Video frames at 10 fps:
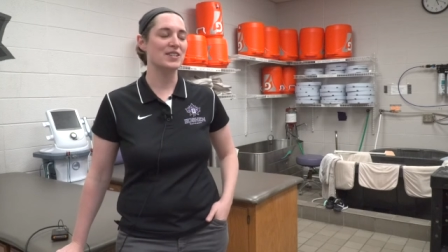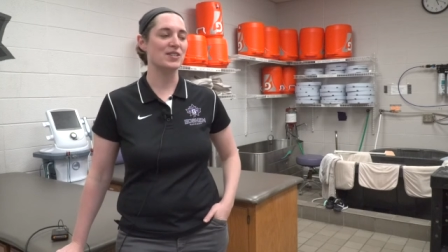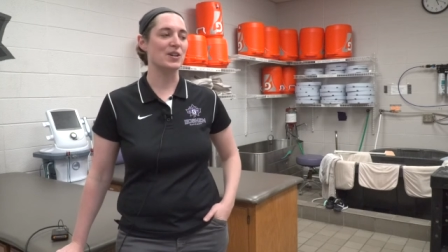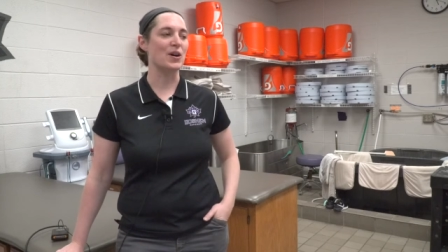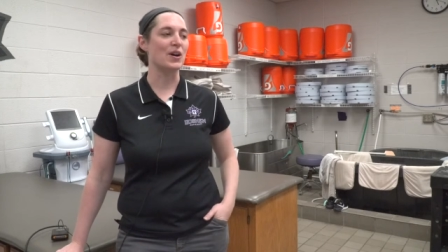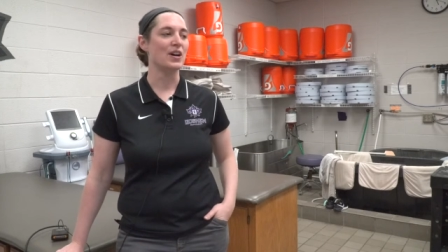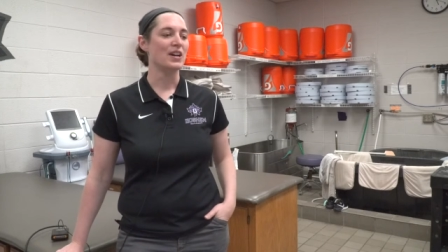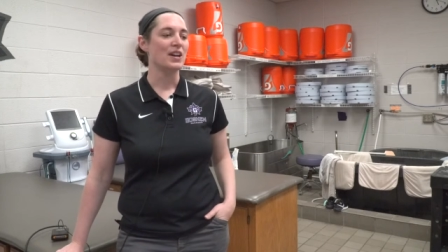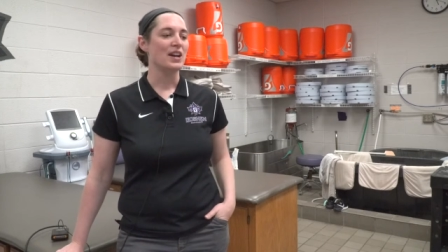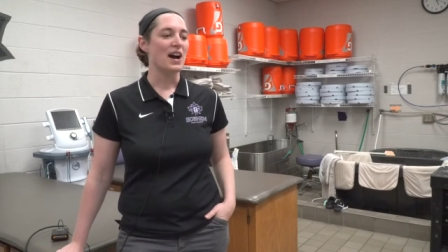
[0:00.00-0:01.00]
So
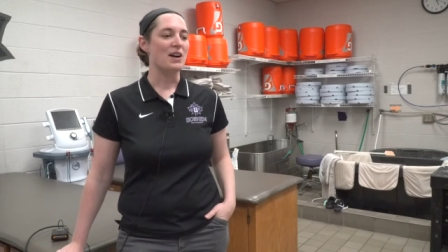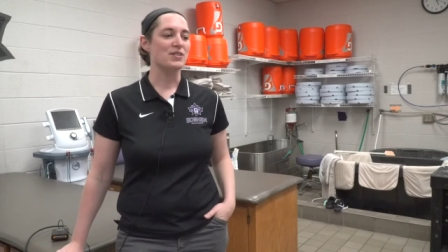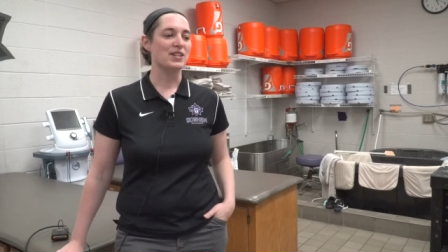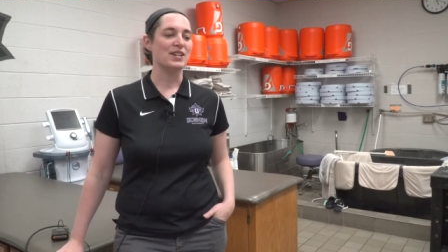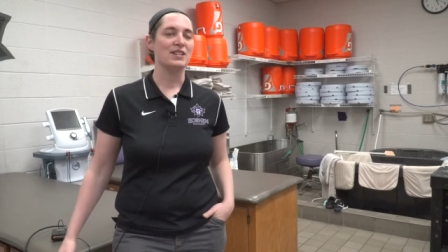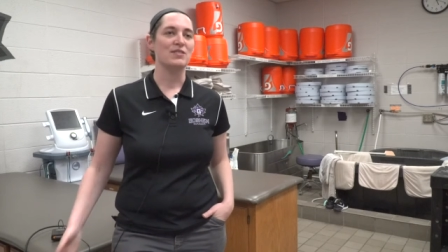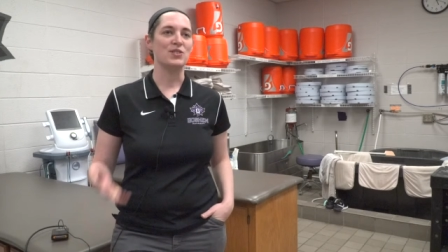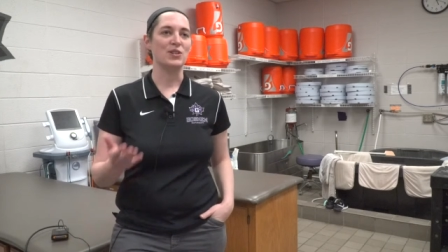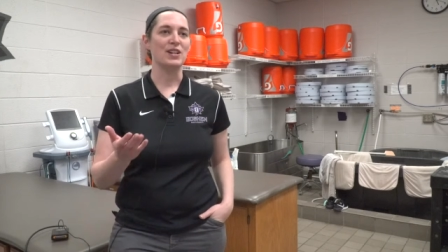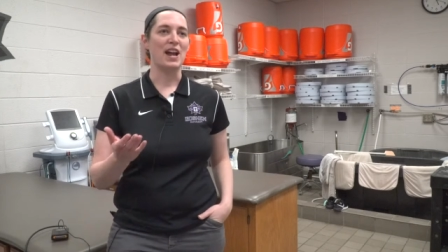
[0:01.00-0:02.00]
I was a
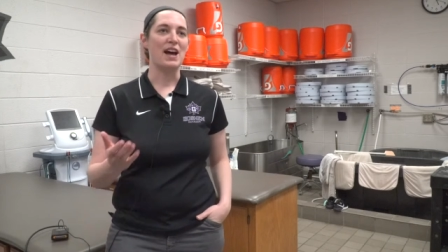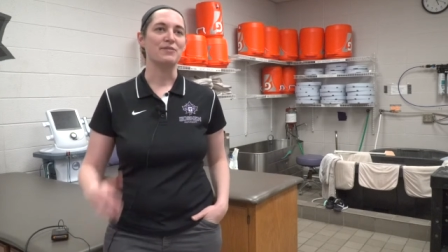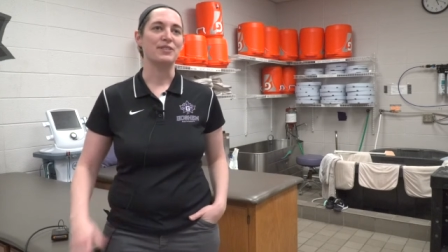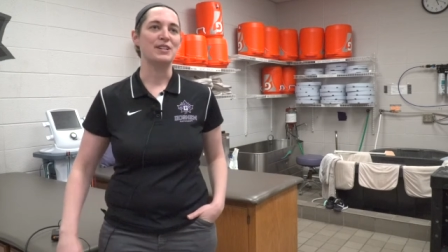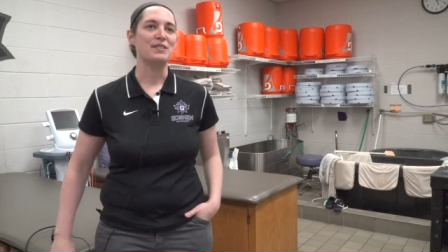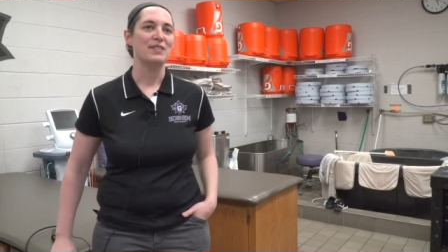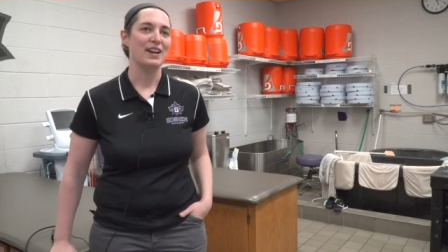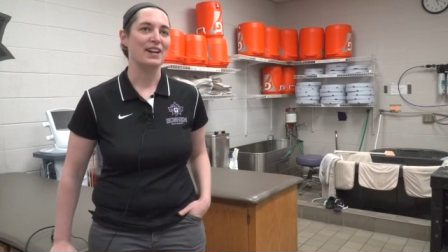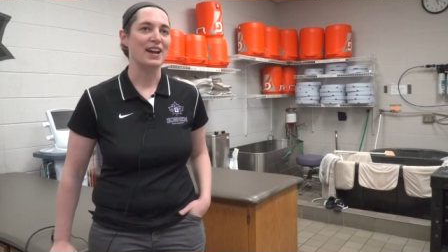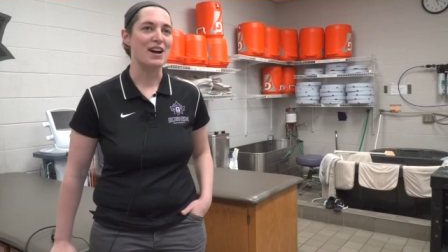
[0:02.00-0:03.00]
student athlete
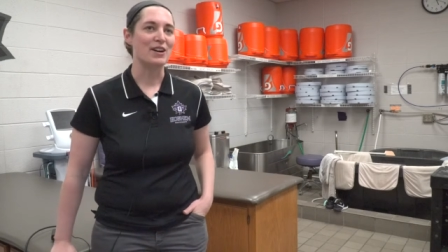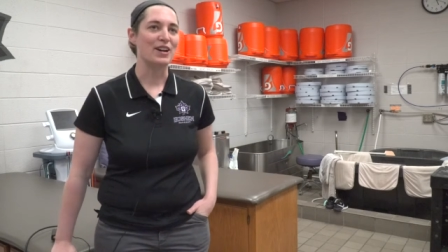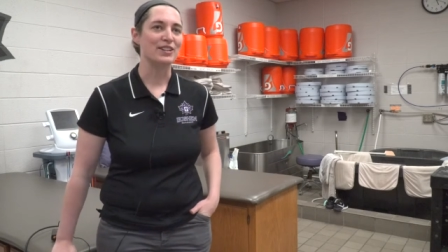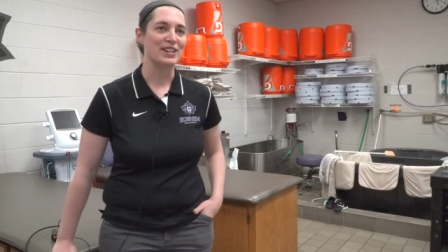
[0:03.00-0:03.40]
and got hurt.